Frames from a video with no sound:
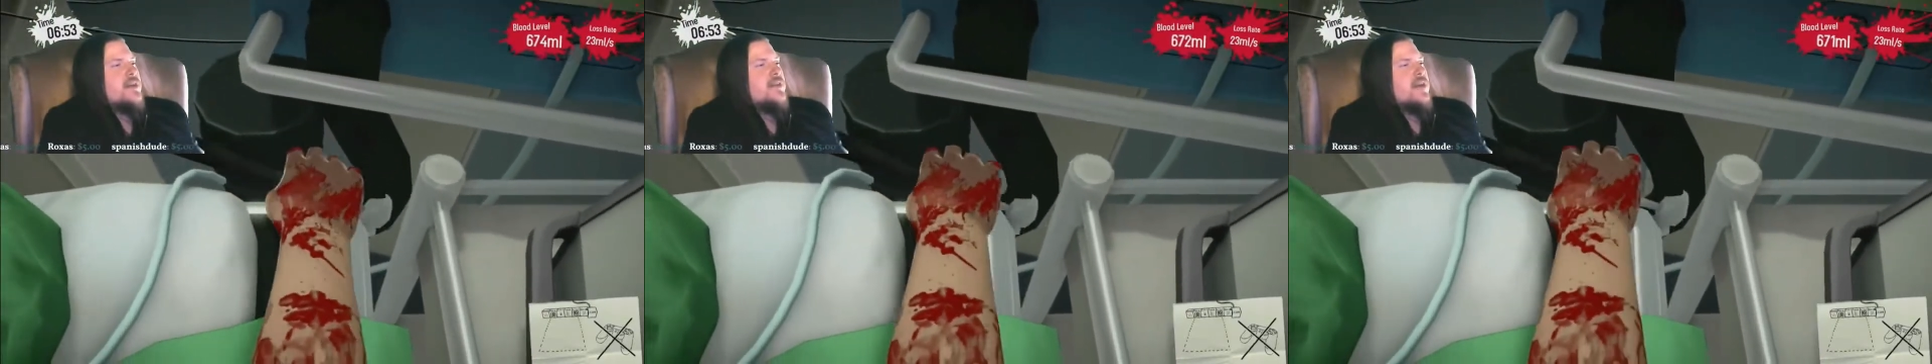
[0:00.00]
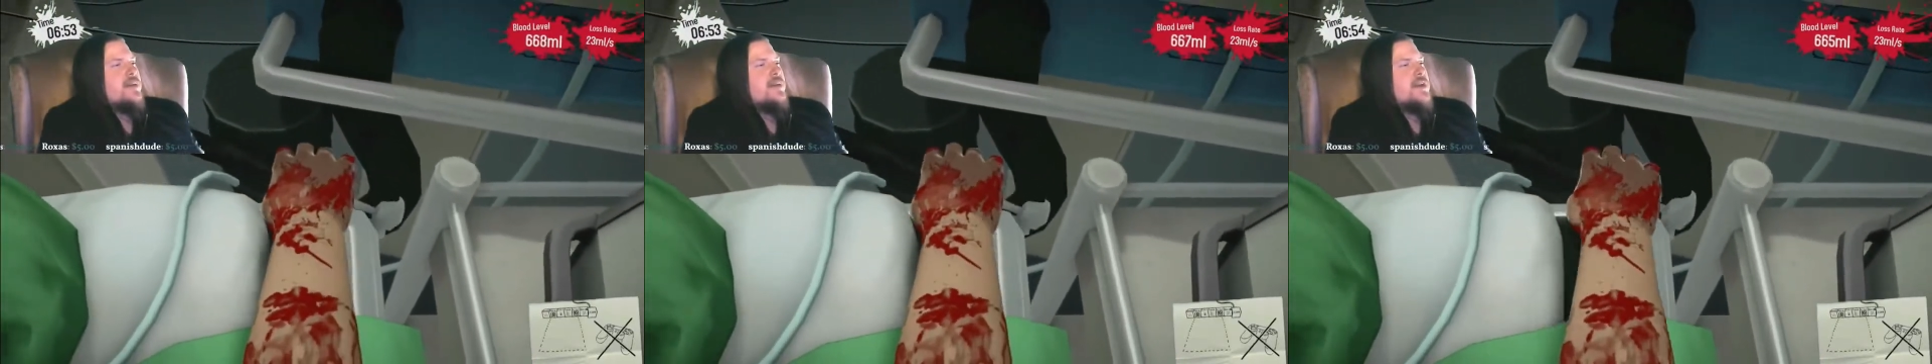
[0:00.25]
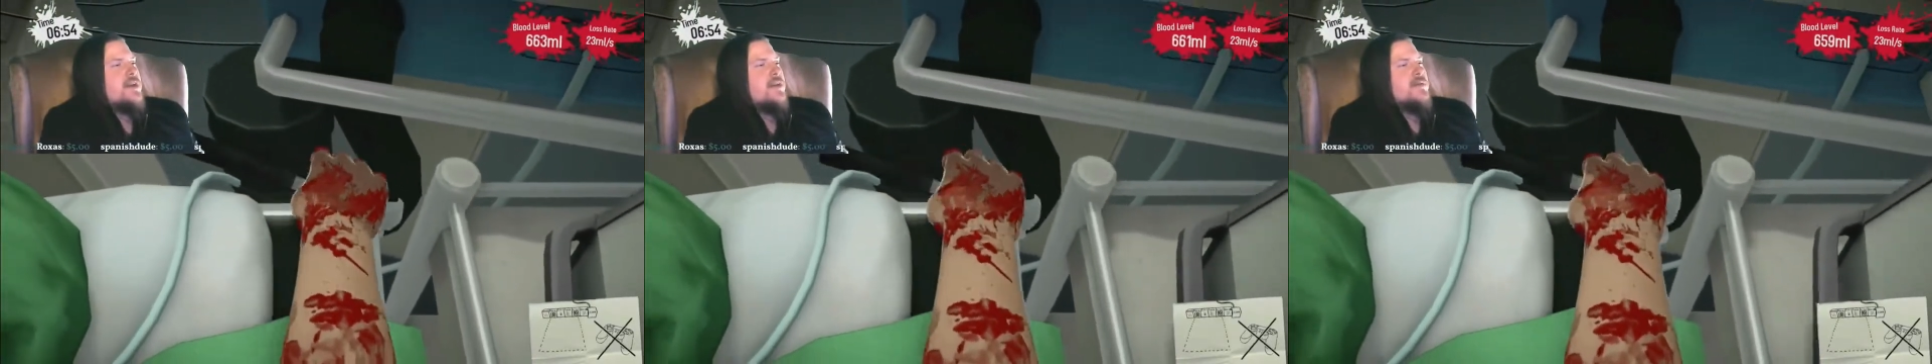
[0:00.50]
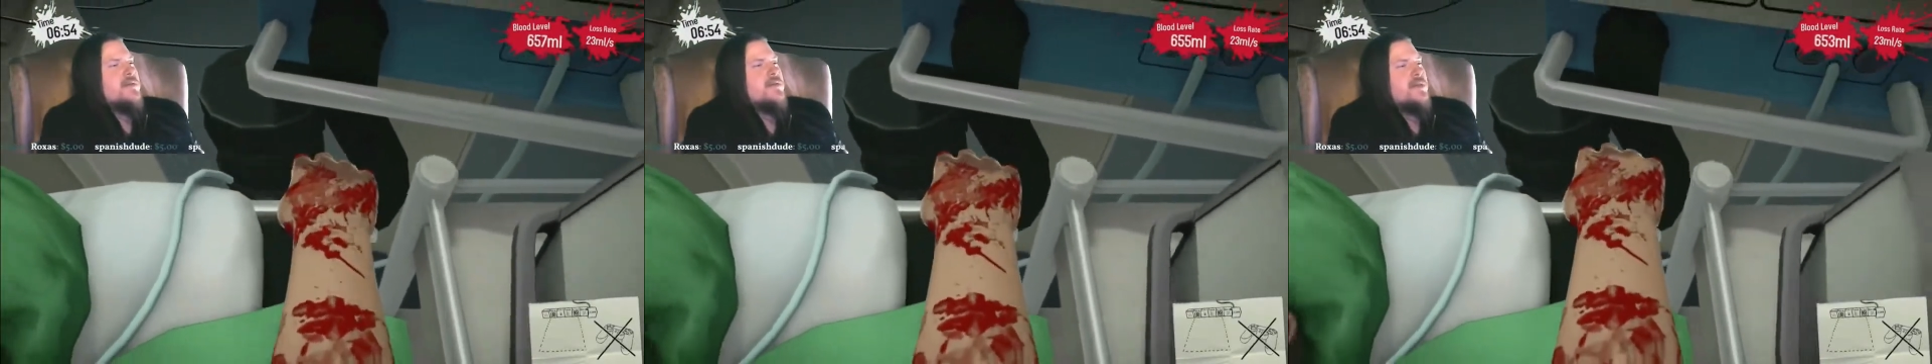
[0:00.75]
Grab it.
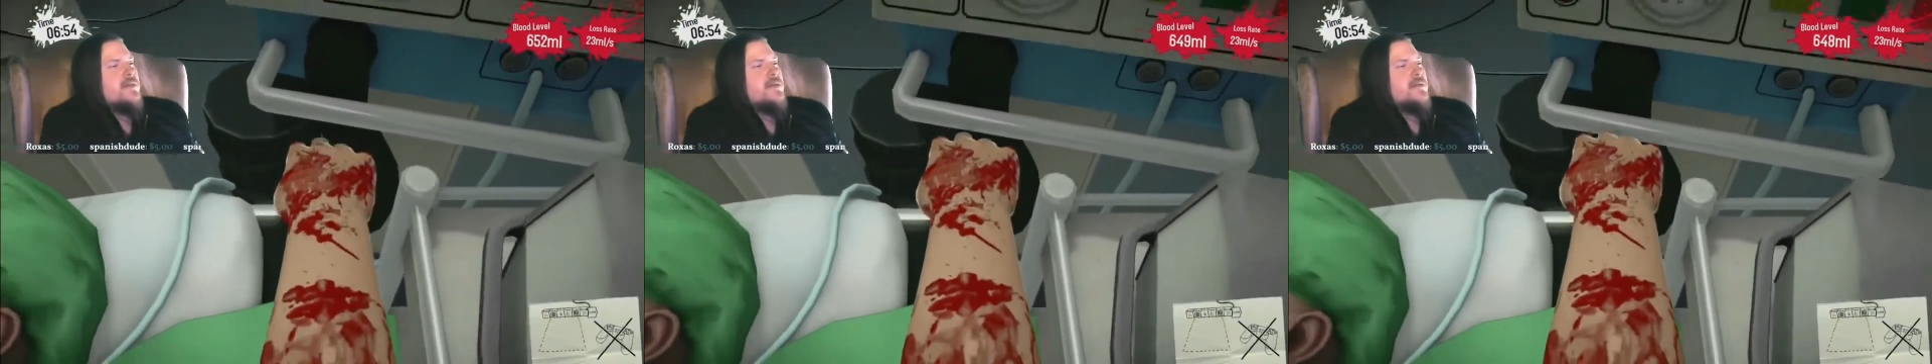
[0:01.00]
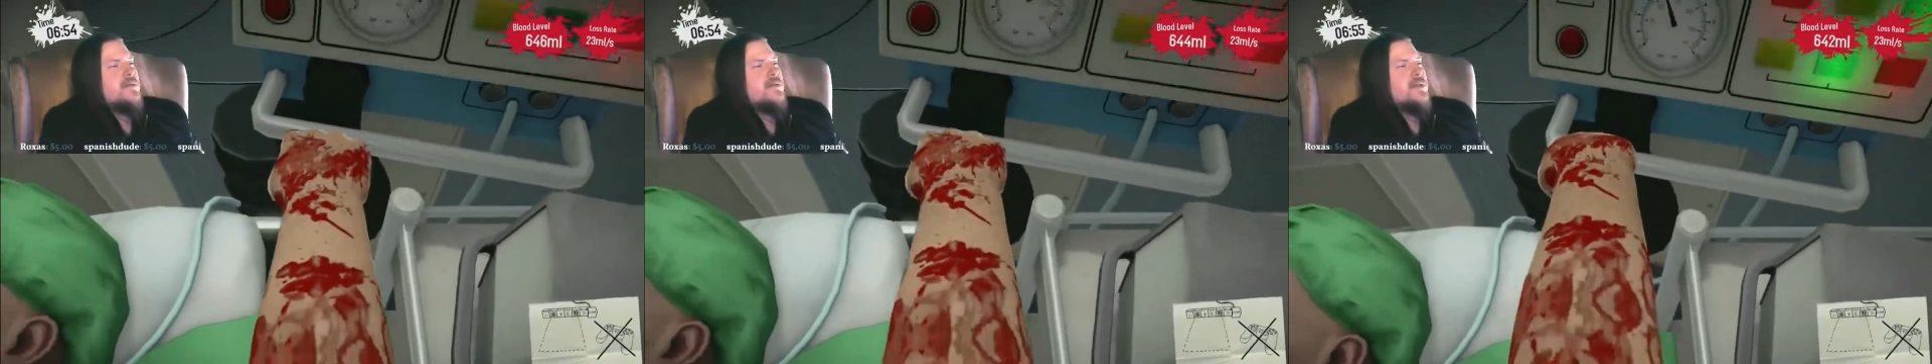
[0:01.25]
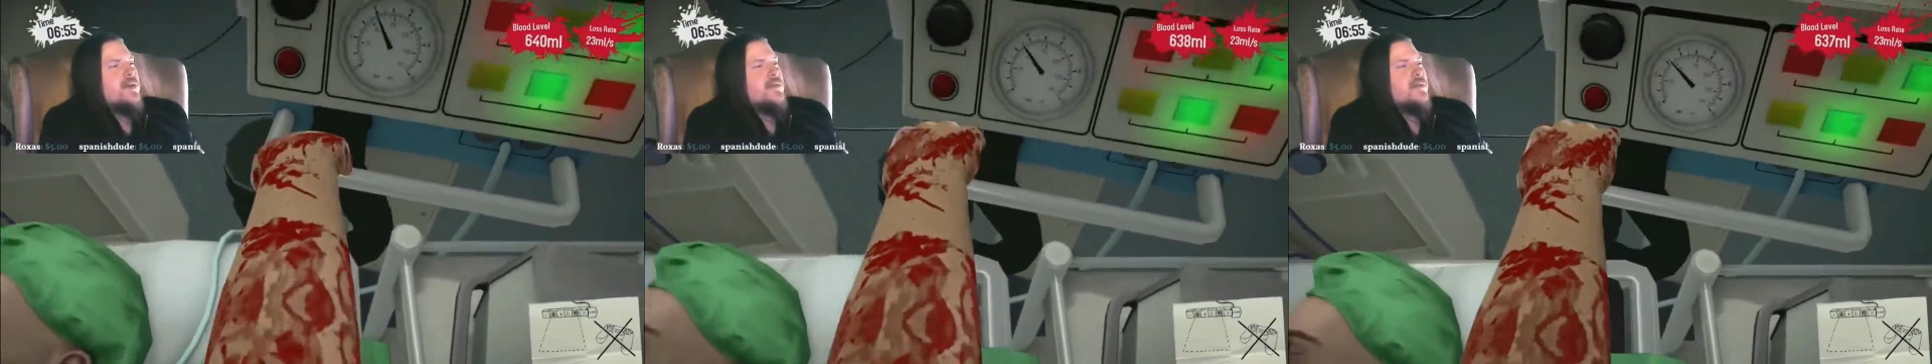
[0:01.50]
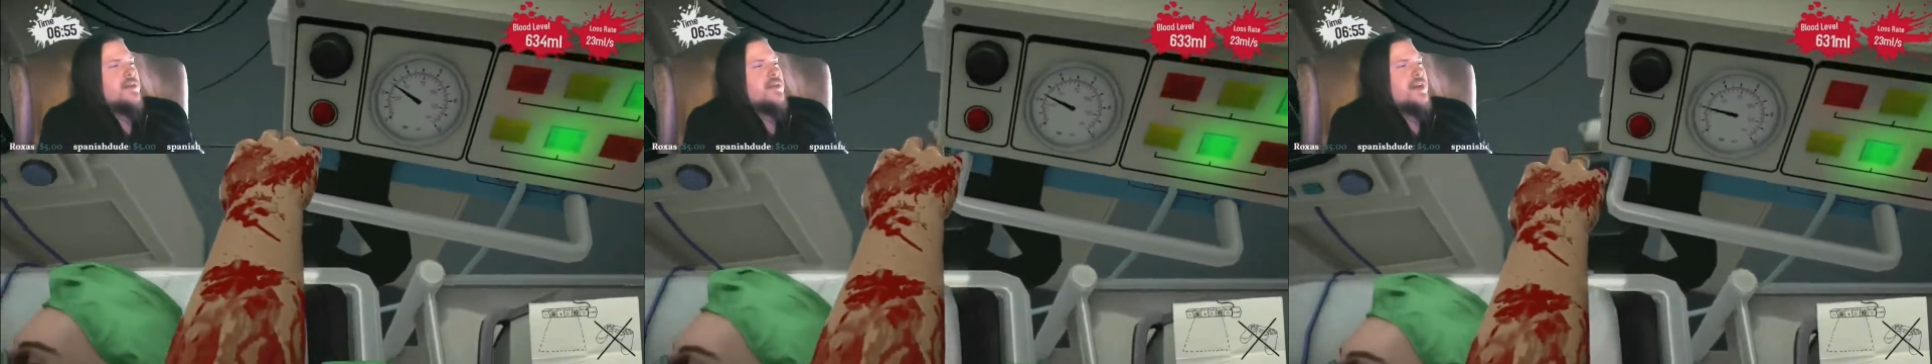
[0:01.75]
Oh no! Oh
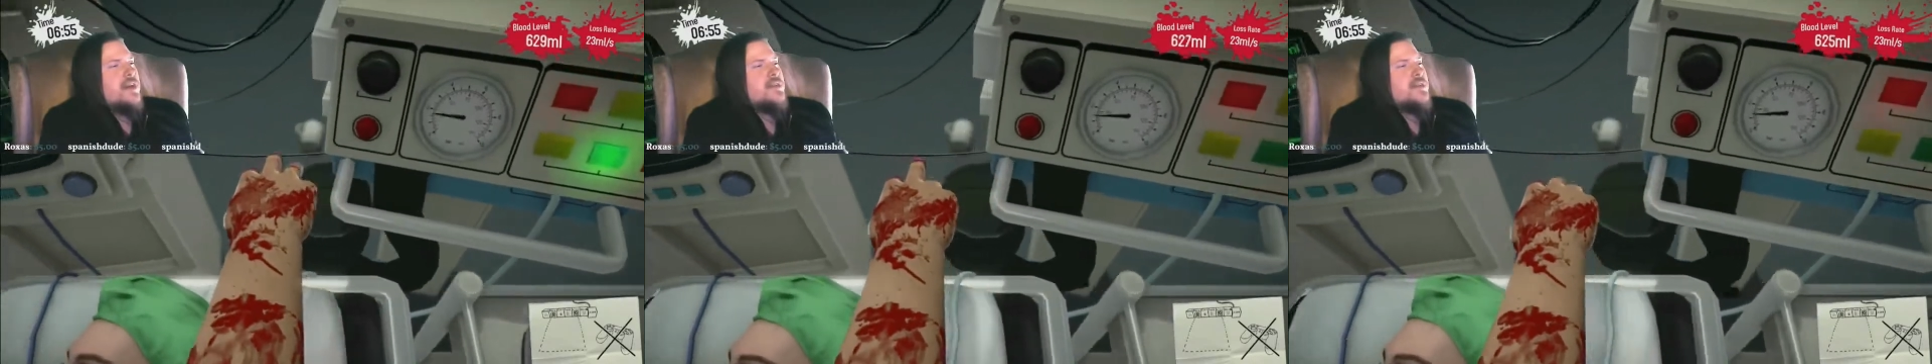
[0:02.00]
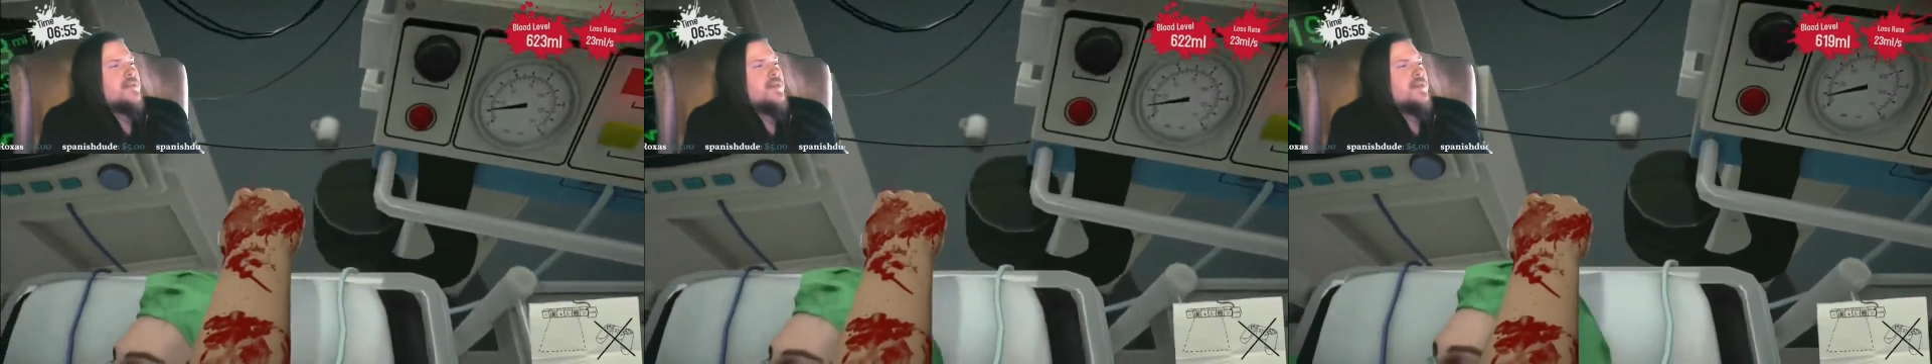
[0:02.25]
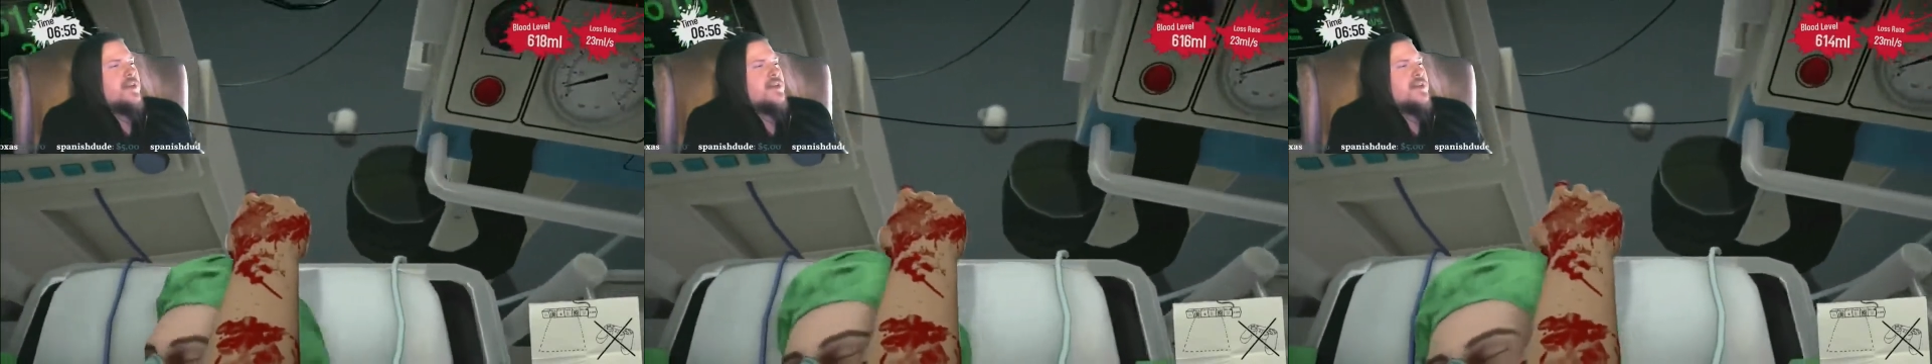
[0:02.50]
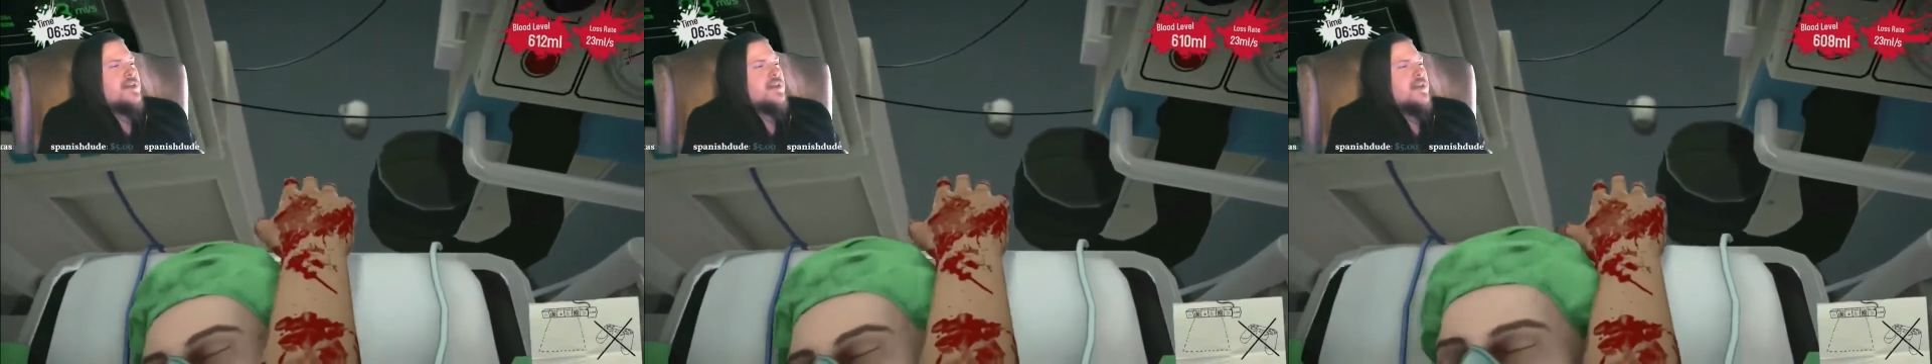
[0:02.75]
we lost it. We
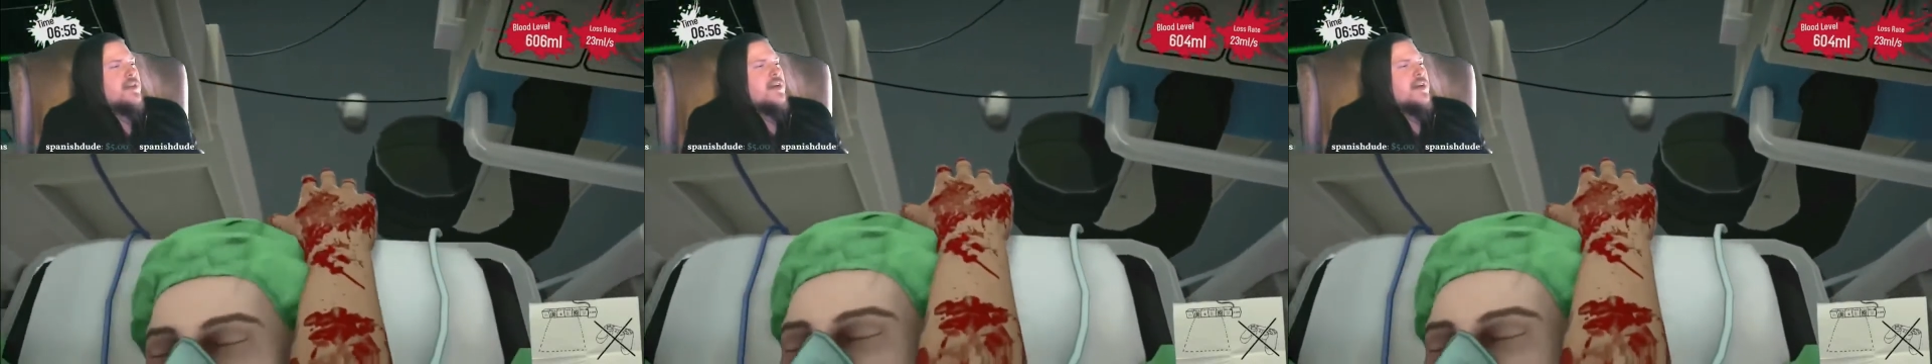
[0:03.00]
lost it.